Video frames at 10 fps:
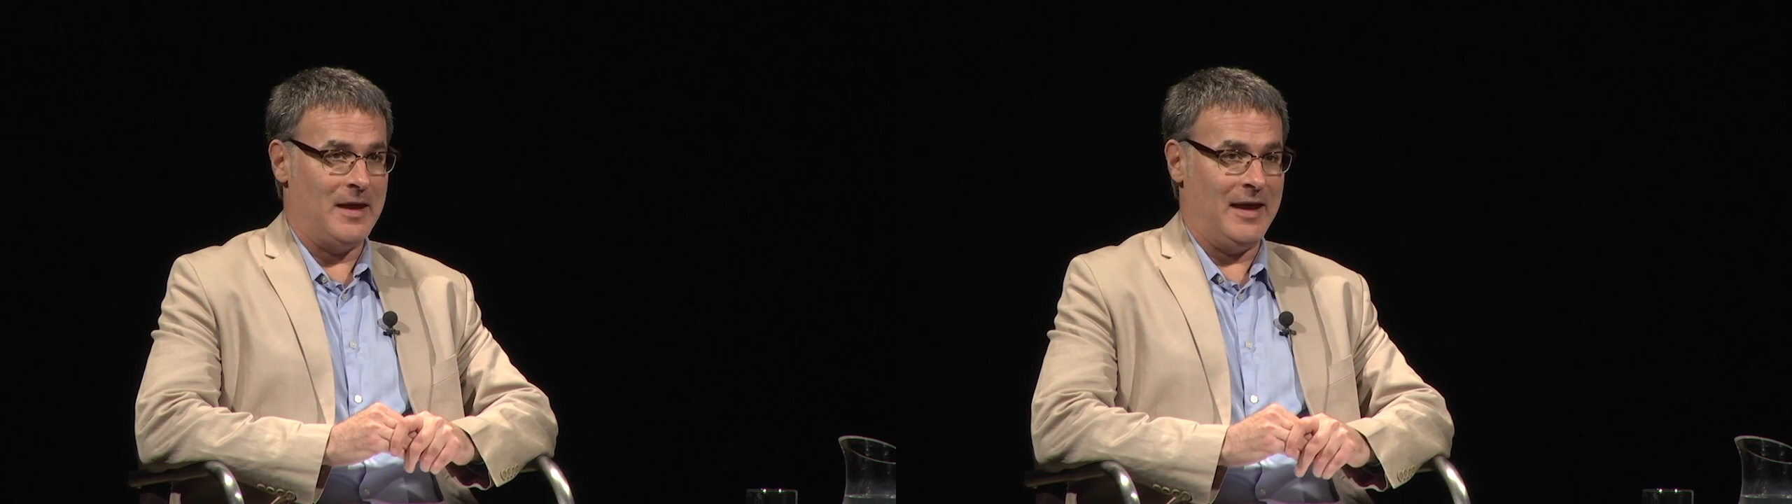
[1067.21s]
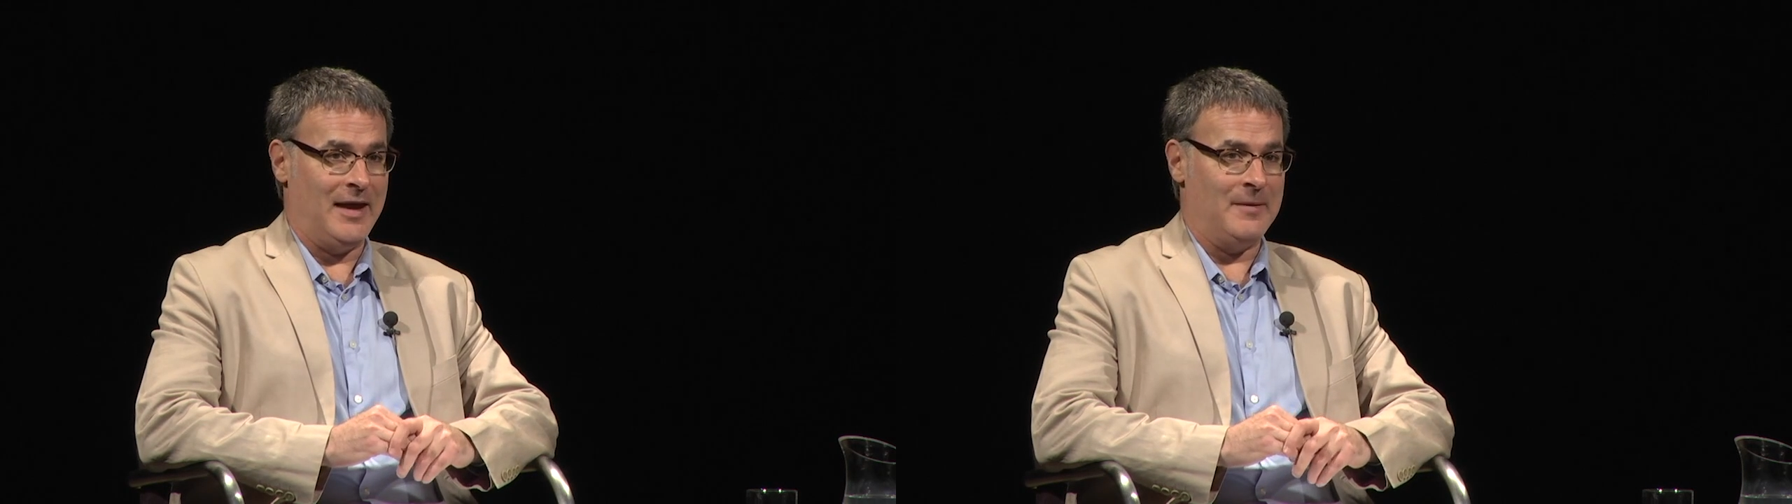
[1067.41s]

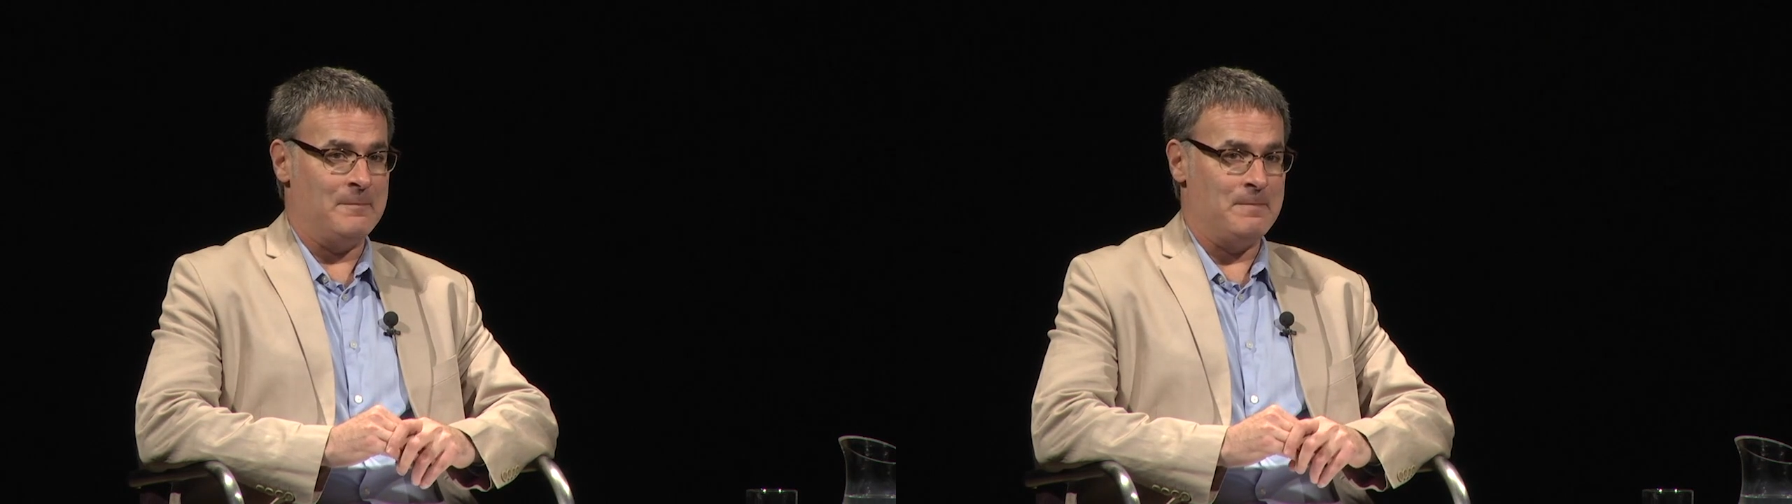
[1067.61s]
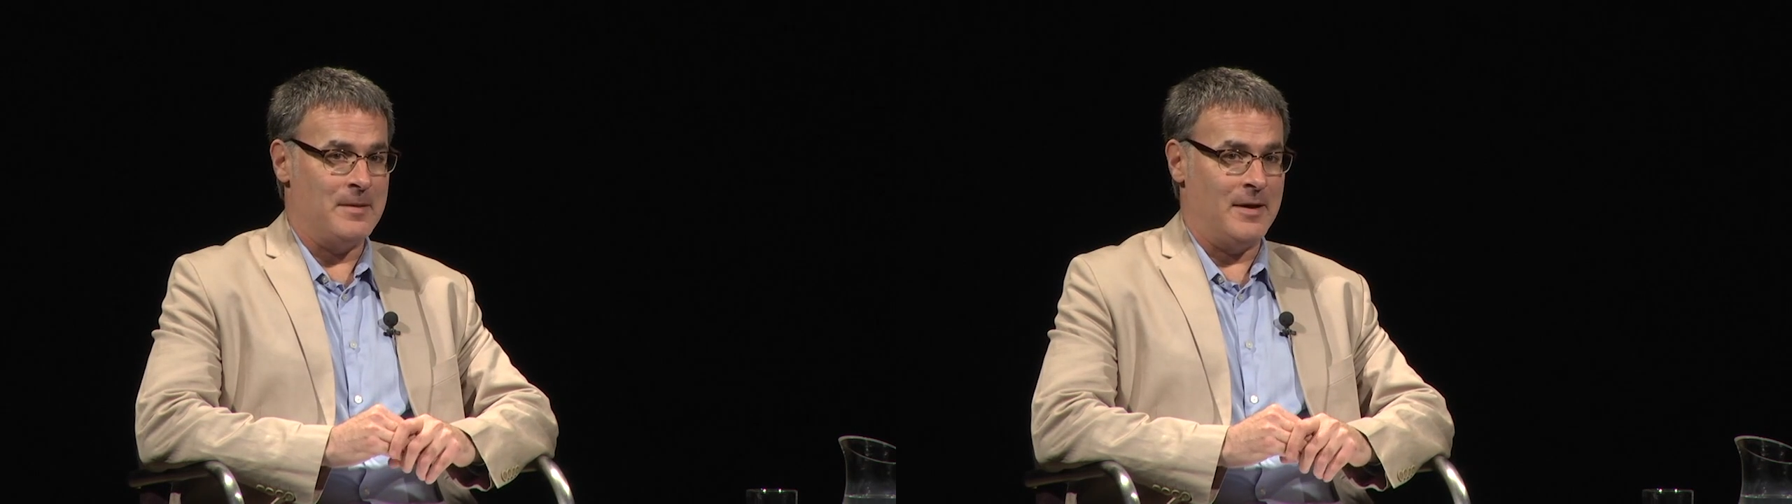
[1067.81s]

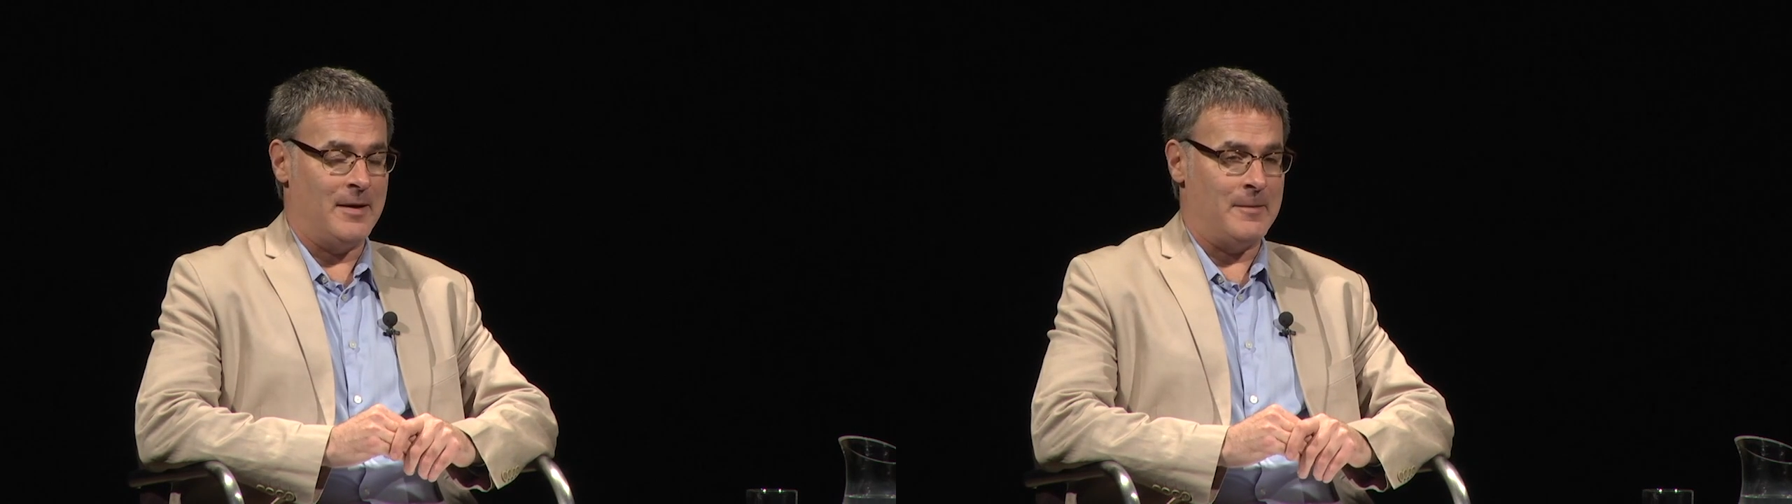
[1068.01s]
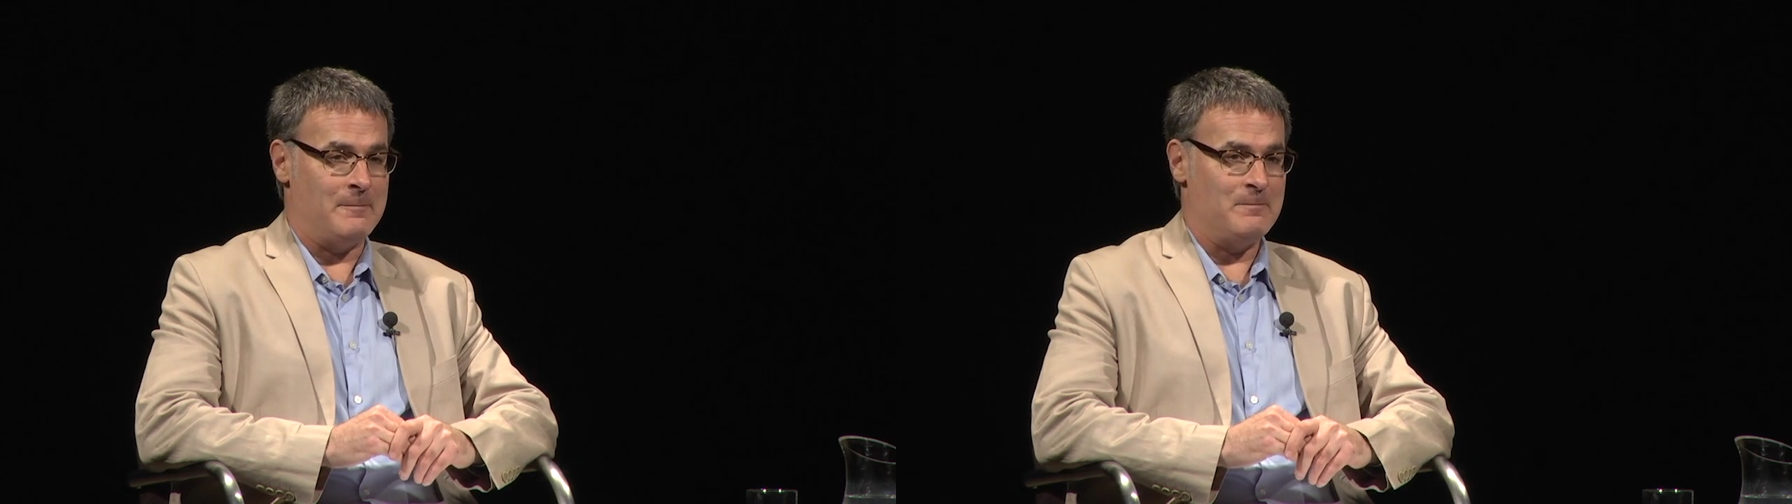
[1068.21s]
and
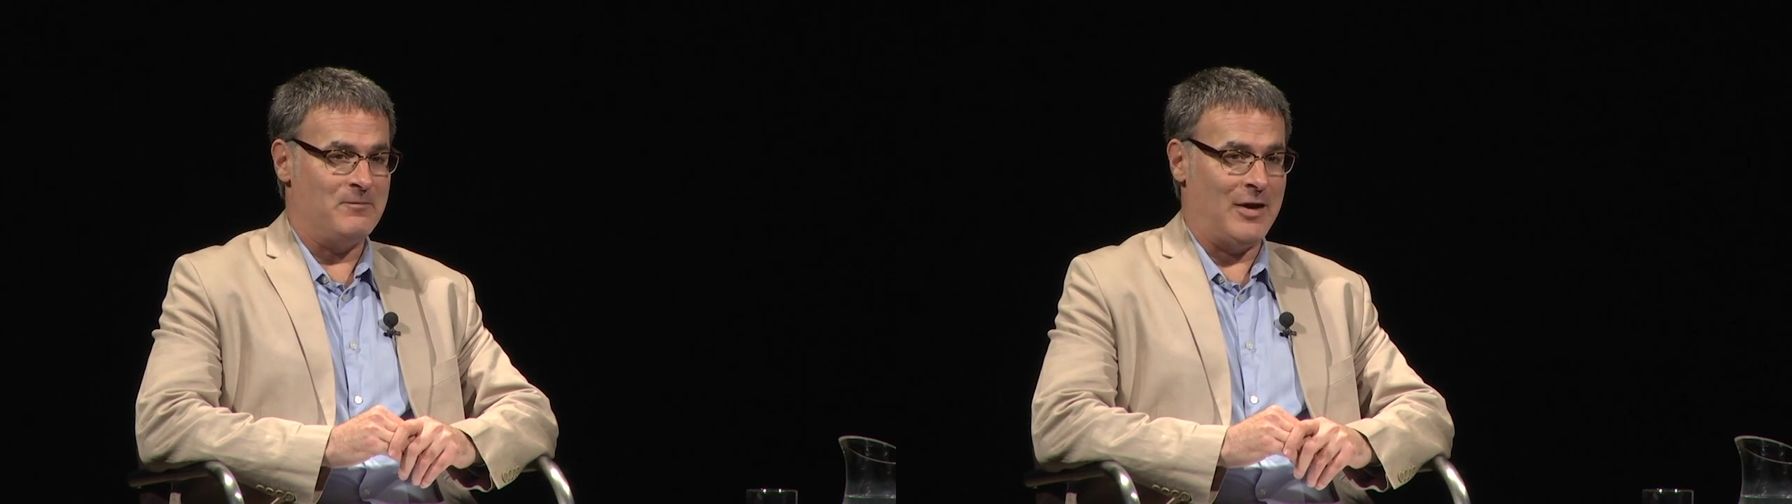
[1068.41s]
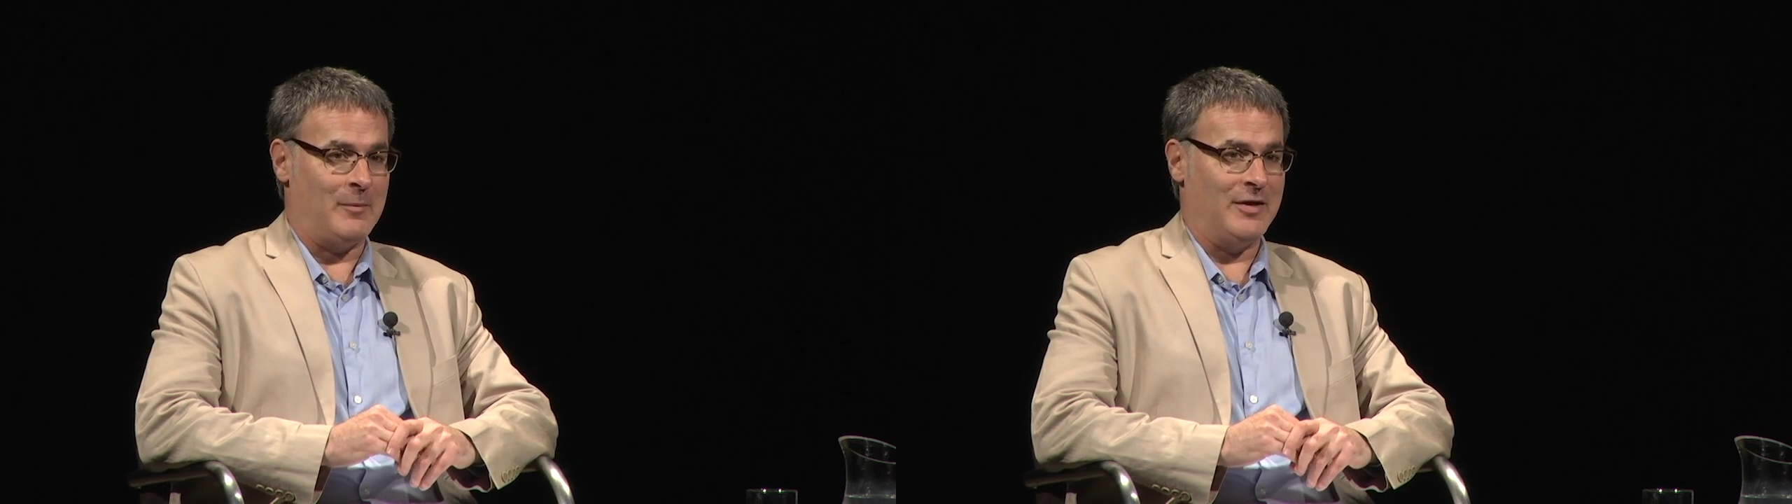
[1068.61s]
found